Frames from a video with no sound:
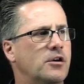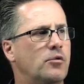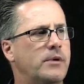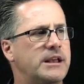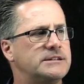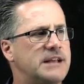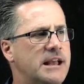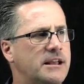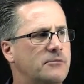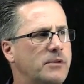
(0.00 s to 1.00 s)
we can
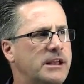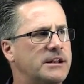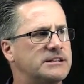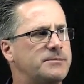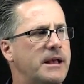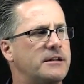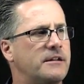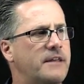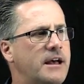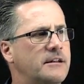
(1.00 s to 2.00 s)
take and we can expand
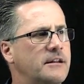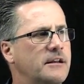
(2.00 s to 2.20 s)
on that,